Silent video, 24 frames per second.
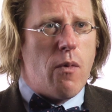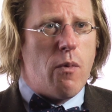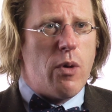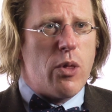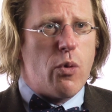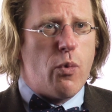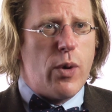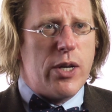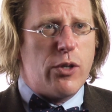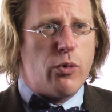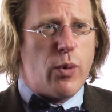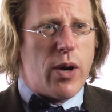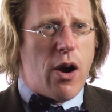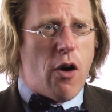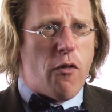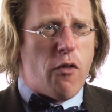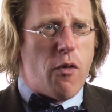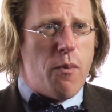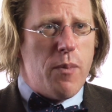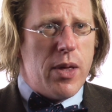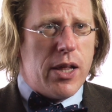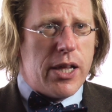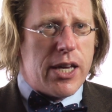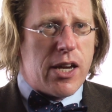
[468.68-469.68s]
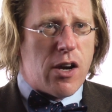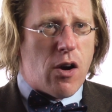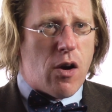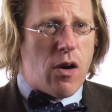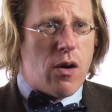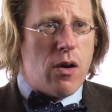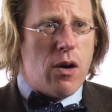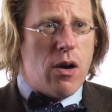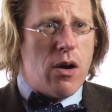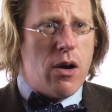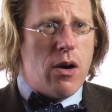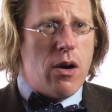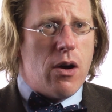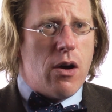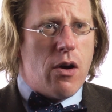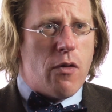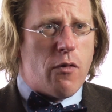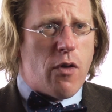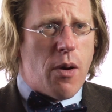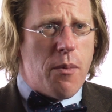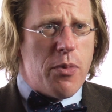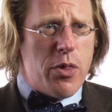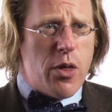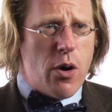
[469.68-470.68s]
with which we are familiar,
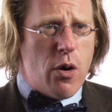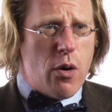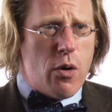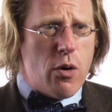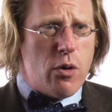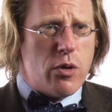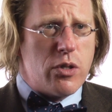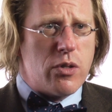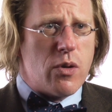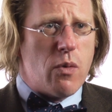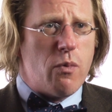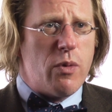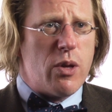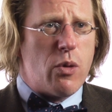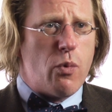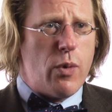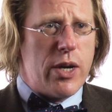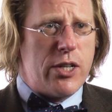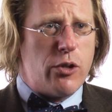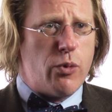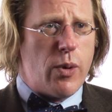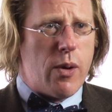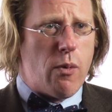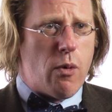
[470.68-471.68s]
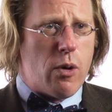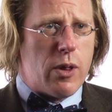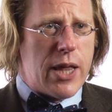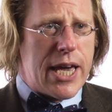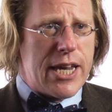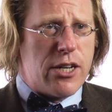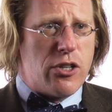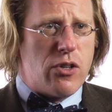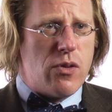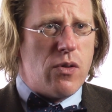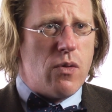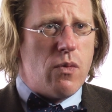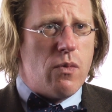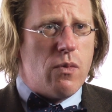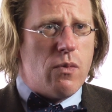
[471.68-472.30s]
from those with which we relate